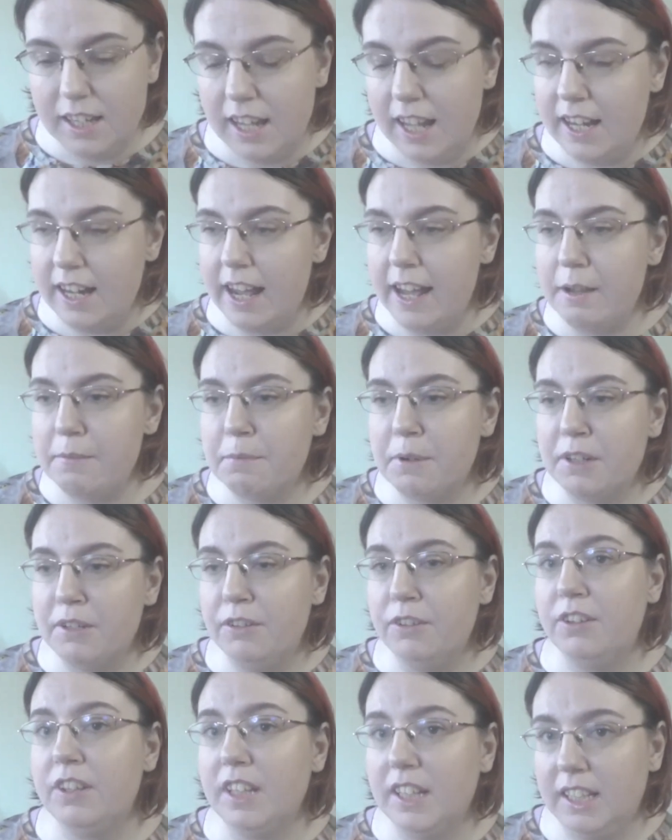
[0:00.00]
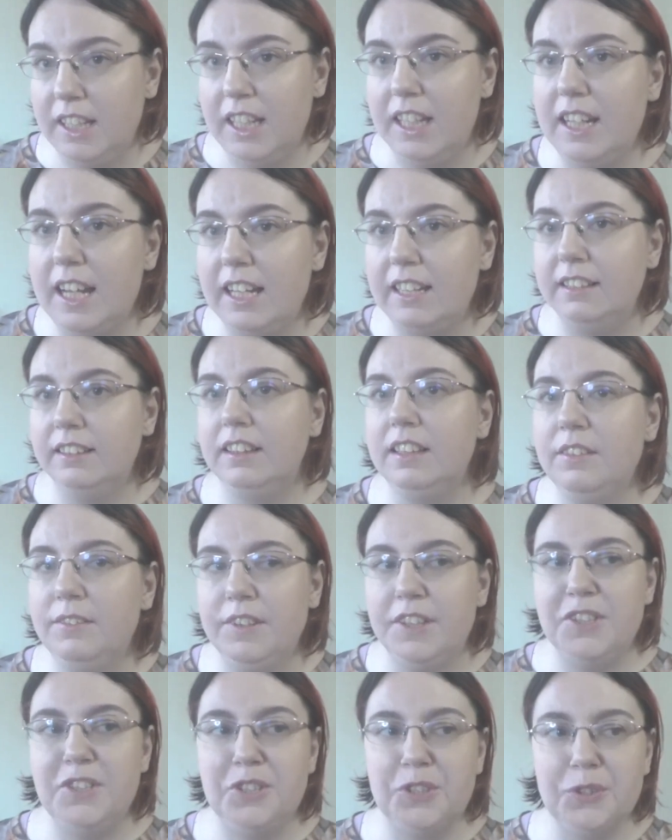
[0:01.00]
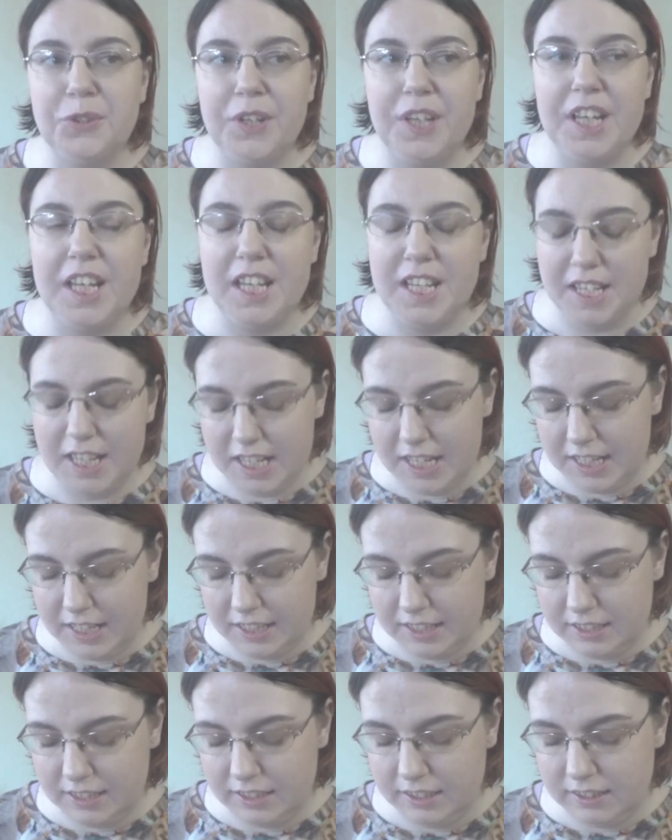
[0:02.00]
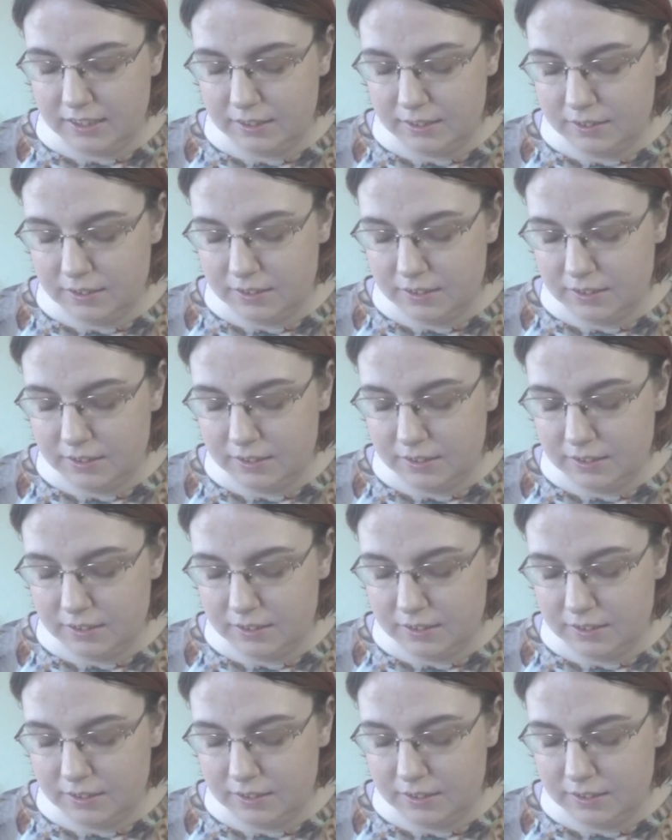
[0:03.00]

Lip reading: And I have bronzers, again, I love, enjoy, and